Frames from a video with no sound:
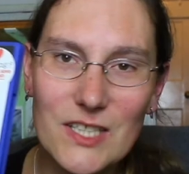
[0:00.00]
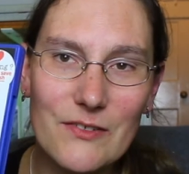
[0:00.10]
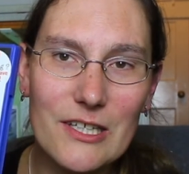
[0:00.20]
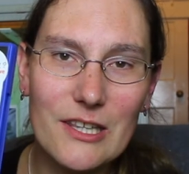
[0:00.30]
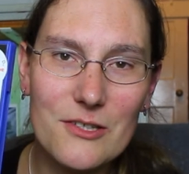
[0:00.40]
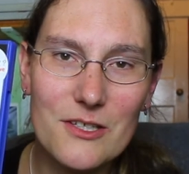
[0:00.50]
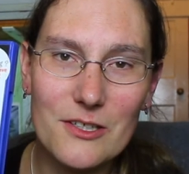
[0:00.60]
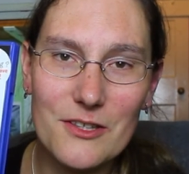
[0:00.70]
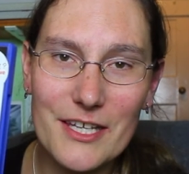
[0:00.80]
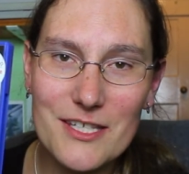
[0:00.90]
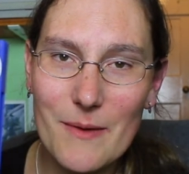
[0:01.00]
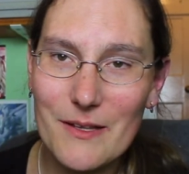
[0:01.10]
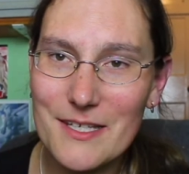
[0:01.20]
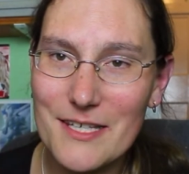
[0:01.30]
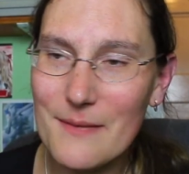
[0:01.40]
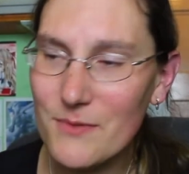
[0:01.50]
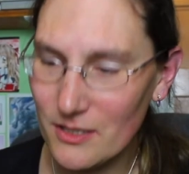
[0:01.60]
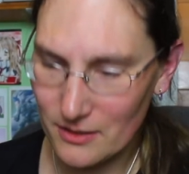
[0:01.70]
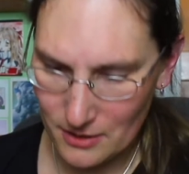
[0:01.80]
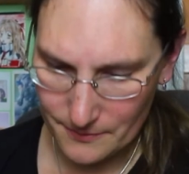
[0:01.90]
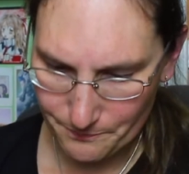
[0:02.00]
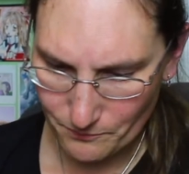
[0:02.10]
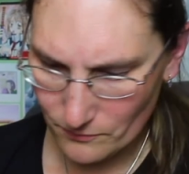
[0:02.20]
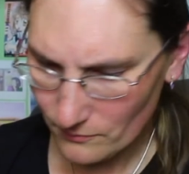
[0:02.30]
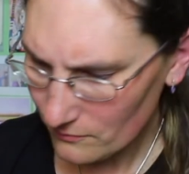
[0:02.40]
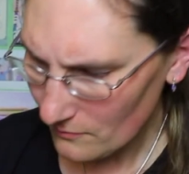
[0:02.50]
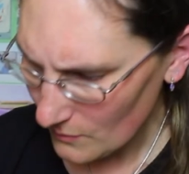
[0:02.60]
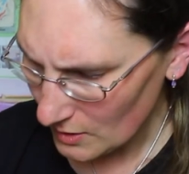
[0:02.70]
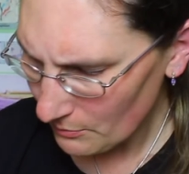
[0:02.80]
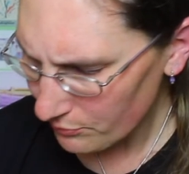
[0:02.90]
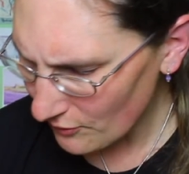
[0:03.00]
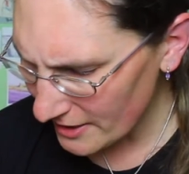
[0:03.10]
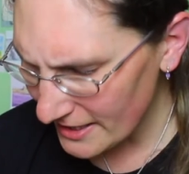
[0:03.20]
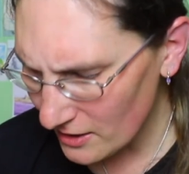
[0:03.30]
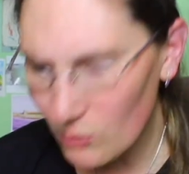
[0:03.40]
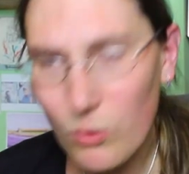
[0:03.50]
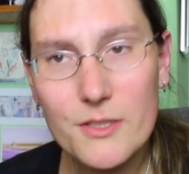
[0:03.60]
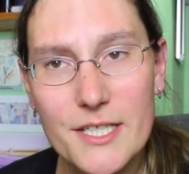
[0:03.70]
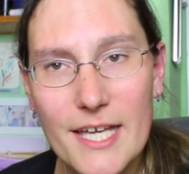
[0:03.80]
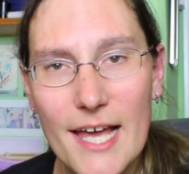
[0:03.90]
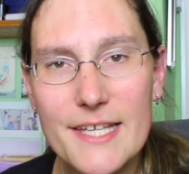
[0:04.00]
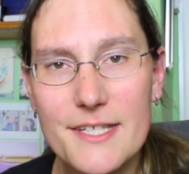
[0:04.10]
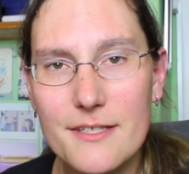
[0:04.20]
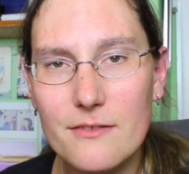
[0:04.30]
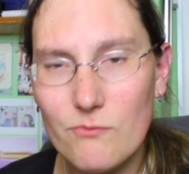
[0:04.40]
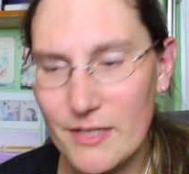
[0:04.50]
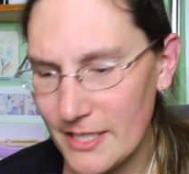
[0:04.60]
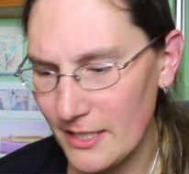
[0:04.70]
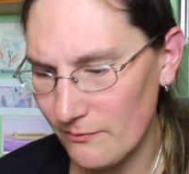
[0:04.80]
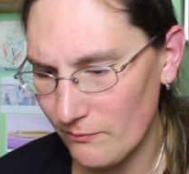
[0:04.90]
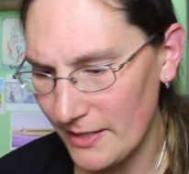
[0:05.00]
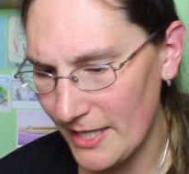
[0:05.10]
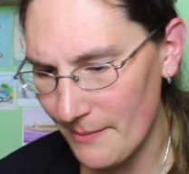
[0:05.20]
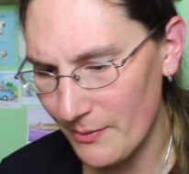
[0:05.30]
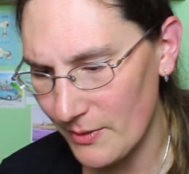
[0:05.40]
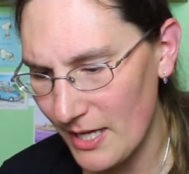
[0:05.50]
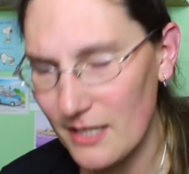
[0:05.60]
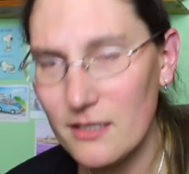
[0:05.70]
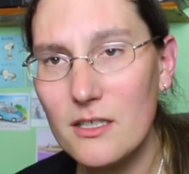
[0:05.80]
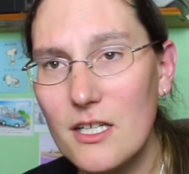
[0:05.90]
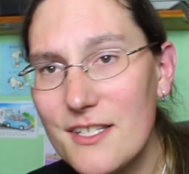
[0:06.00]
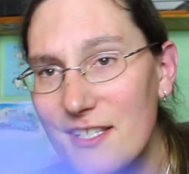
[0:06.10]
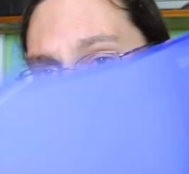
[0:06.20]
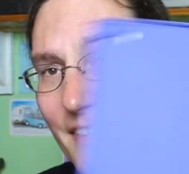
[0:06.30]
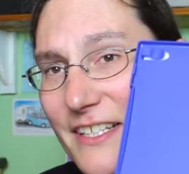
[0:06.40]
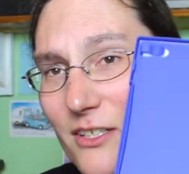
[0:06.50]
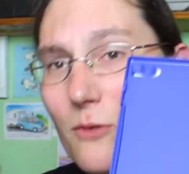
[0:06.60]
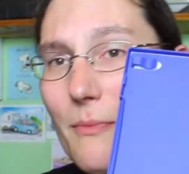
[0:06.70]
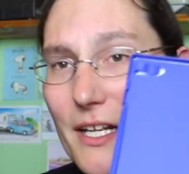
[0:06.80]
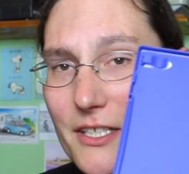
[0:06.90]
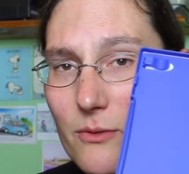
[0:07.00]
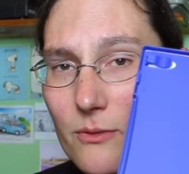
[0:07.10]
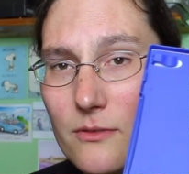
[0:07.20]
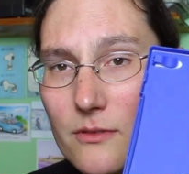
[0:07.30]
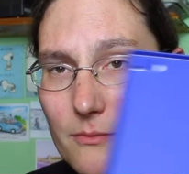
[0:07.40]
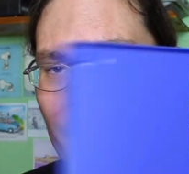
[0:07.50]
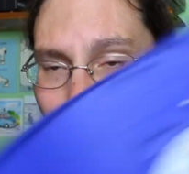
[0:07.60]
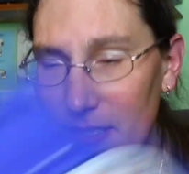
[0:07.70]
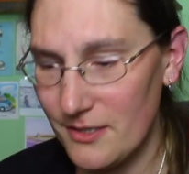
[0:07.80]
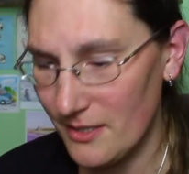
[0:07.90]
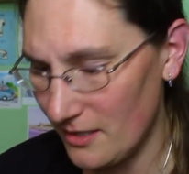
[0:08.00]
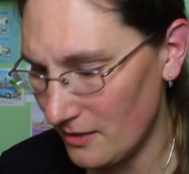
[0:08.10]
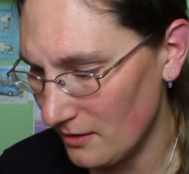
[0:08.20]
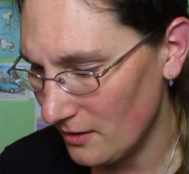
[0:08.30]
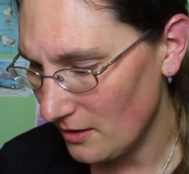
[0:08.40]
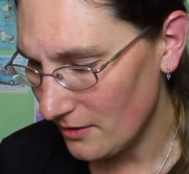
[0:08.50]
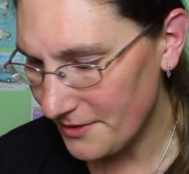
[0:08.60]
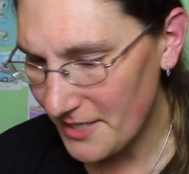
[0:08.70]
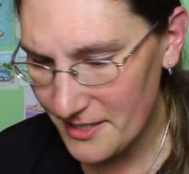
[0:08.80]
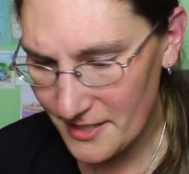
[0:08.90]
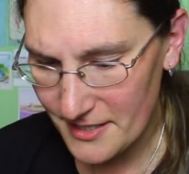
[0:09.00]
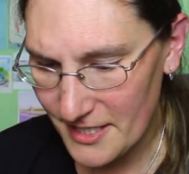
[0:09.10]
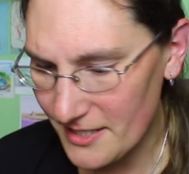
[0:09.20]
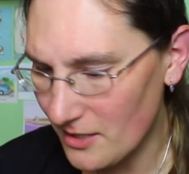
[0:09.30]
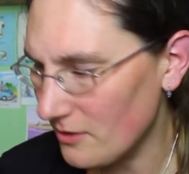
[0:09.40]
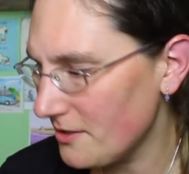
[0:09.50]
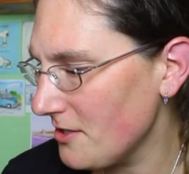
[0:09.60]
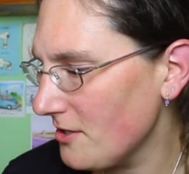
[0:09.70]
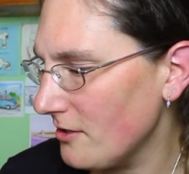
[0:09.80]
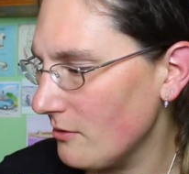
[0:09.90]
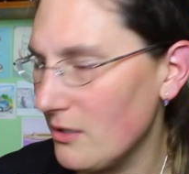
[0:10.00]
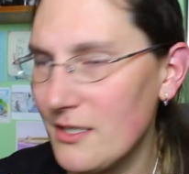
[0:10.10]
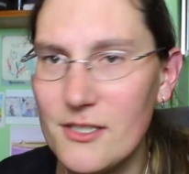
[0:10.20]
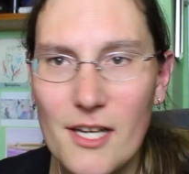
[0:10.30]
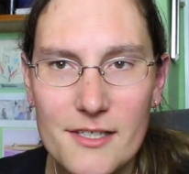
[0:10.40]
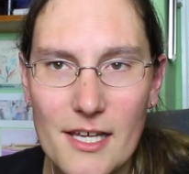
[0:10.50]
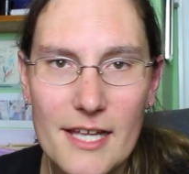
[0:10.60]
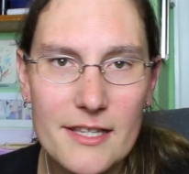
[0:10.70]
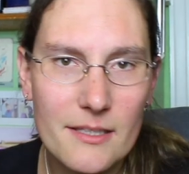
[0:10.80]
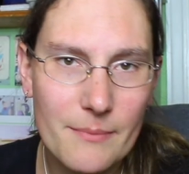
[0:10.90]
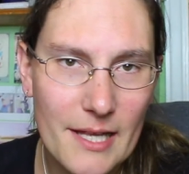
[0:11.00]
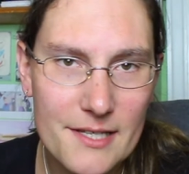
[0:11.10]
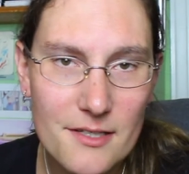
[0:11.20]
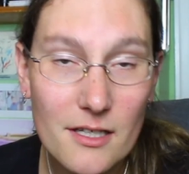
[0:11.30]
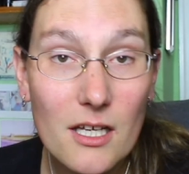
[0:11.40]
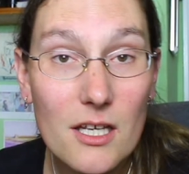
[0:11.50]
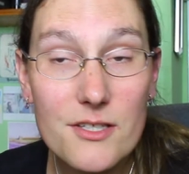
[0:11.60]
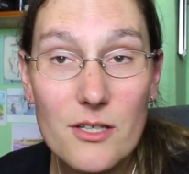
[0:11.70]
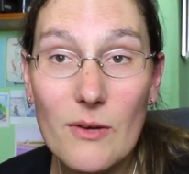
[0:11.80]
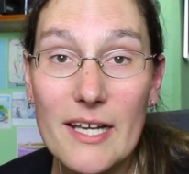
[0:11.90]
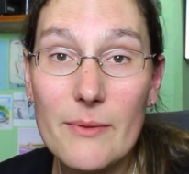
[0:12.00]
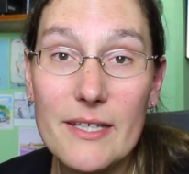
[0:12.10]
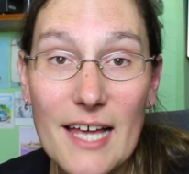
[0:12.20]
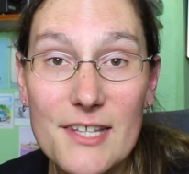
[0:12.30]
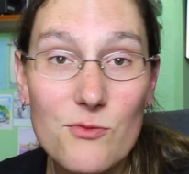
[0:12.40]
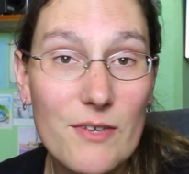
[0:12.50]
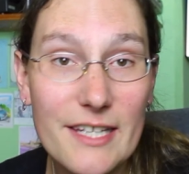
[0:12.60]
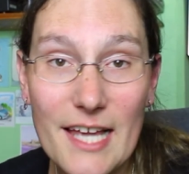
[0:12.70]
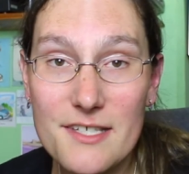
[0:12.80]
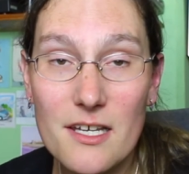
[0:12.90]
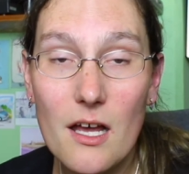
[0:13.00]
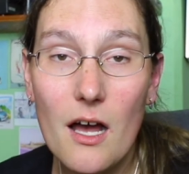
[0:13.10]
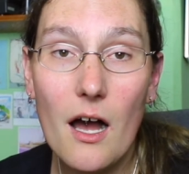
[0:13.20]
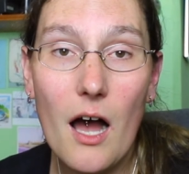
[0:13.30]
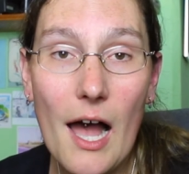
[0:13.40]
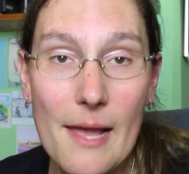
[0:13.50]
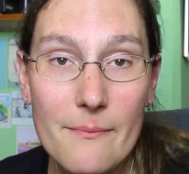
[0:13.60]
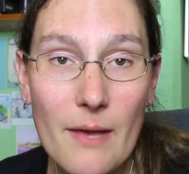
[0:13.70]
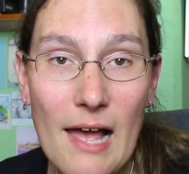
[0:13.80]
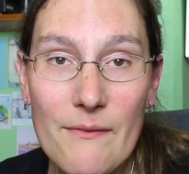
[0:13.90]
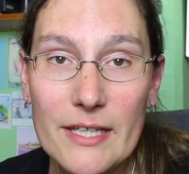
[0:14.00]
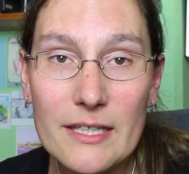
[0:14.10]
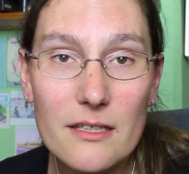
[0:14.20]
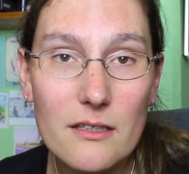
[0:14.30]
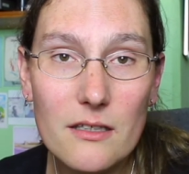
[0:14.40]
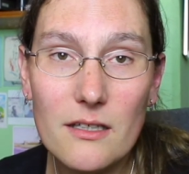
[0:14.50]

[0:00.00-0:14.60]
I've heard lots of good things about these games. Pretty good quality case. Really, really happy with that. Sadly, no manual. But the disc's in decent condition, though, because I checked it in the place. So anyway, that's really it. I'm having,